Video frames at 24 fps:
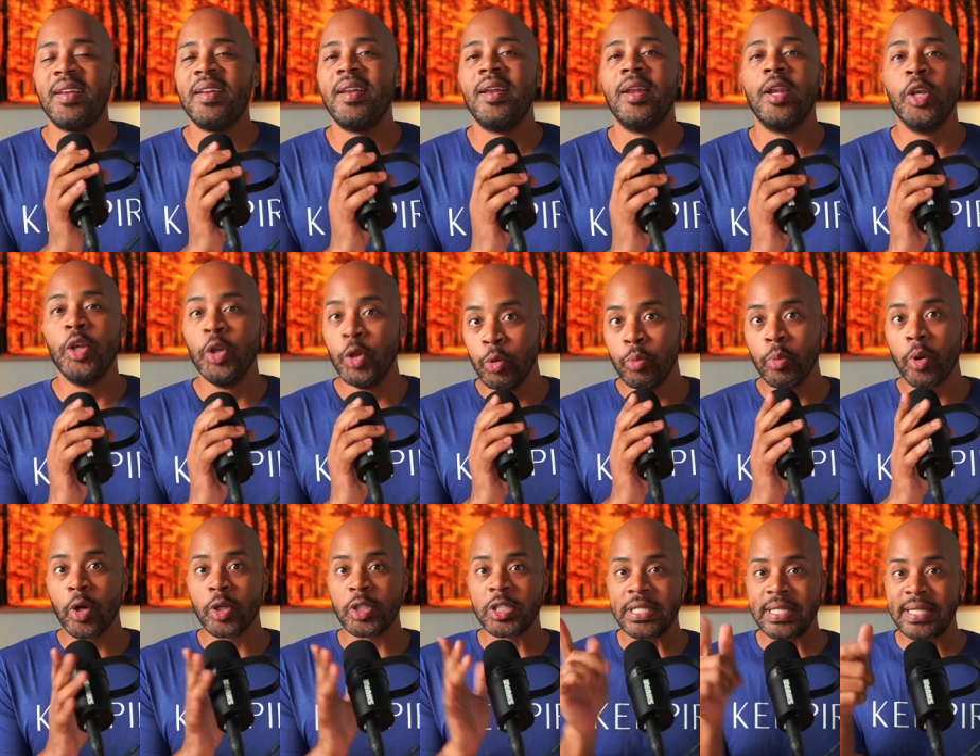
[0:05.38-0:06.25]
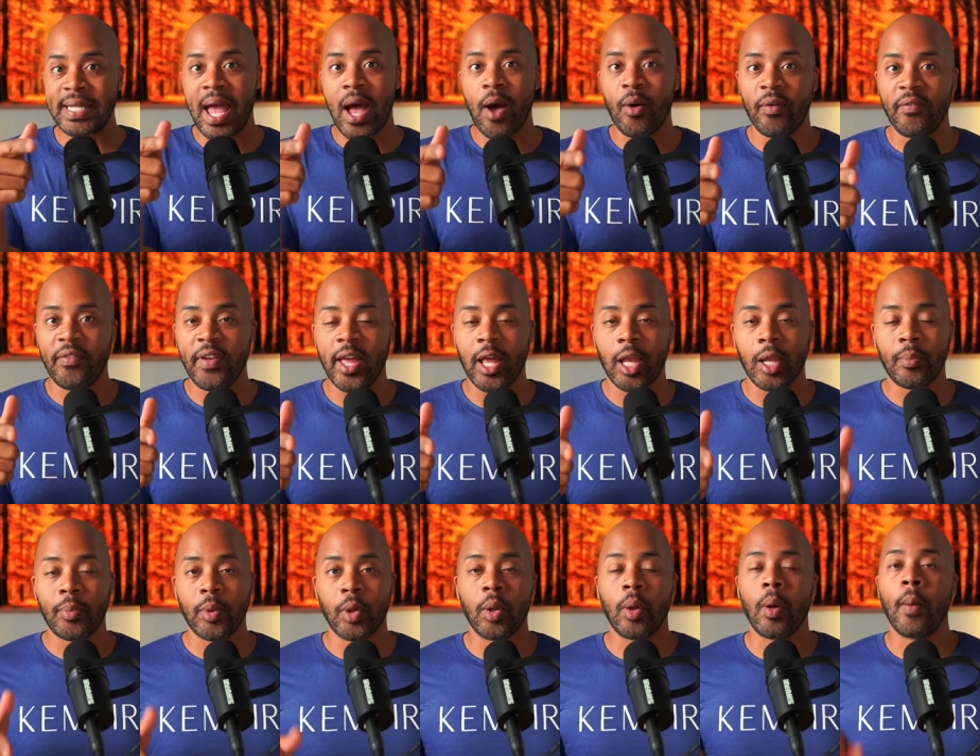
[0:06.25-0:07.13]
New merch is now
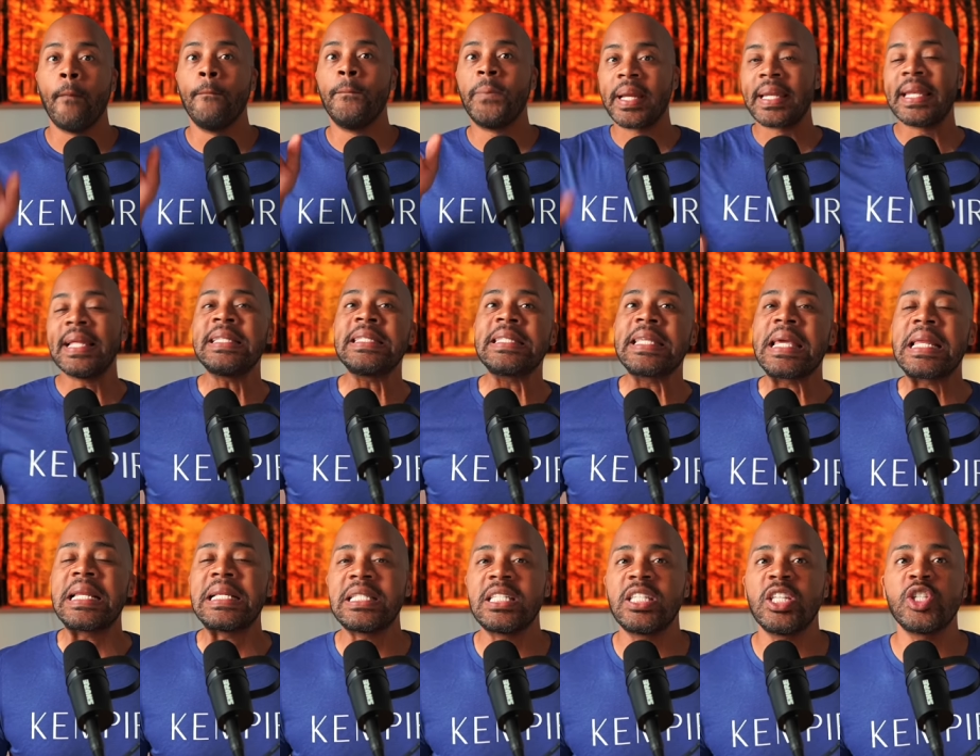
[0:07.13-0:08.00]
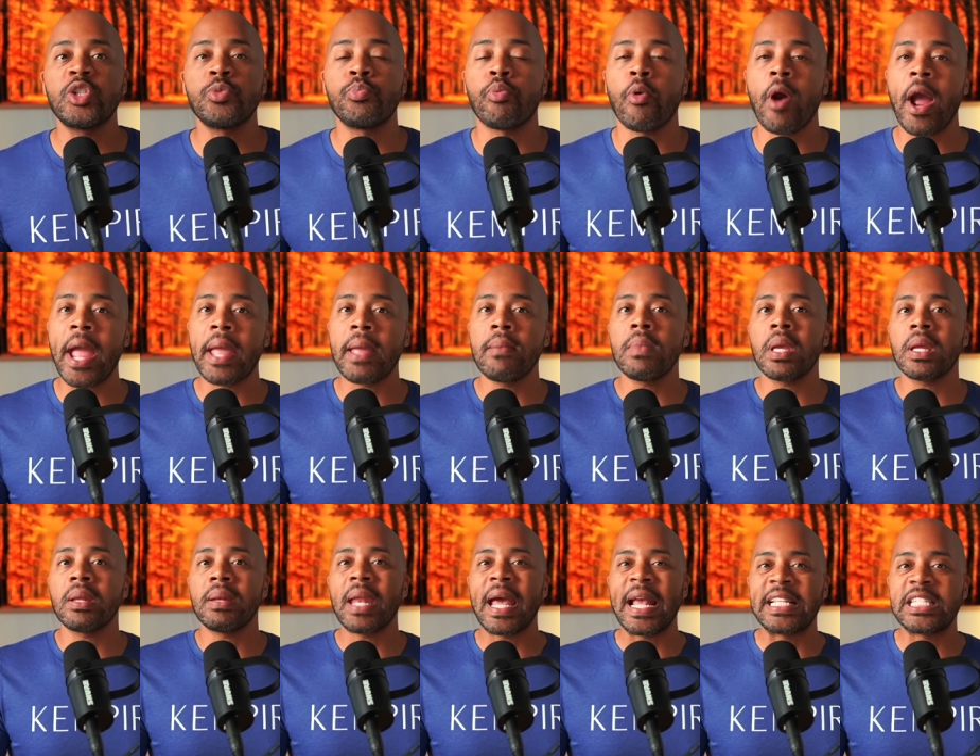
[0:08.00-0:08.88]
available. But let's get into this Brian
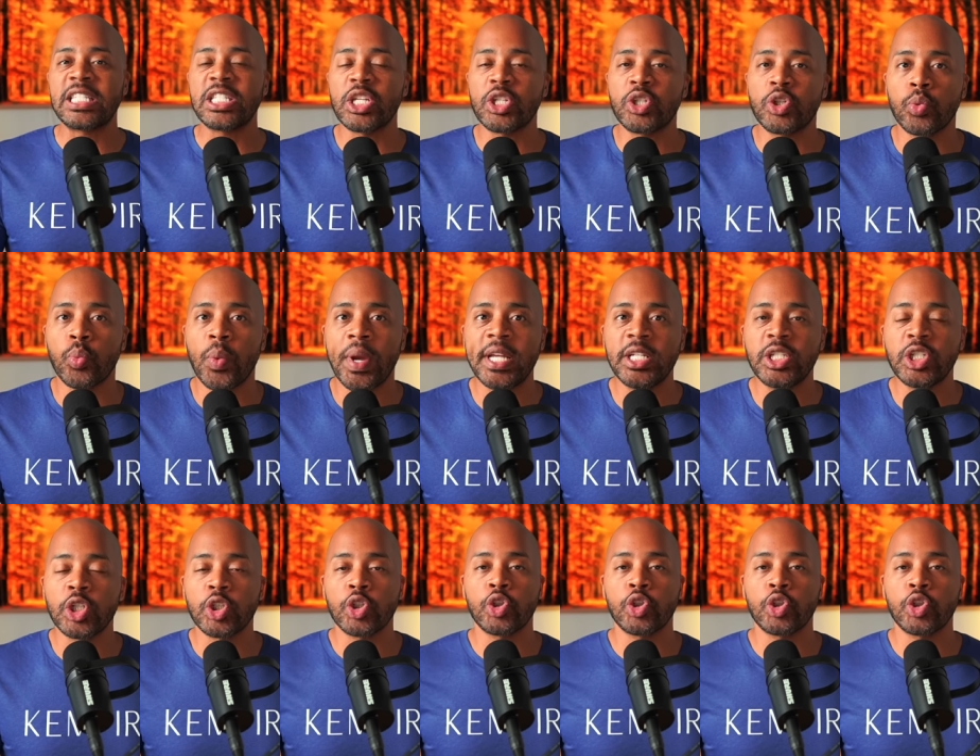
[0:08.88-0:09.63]
McKnight situation.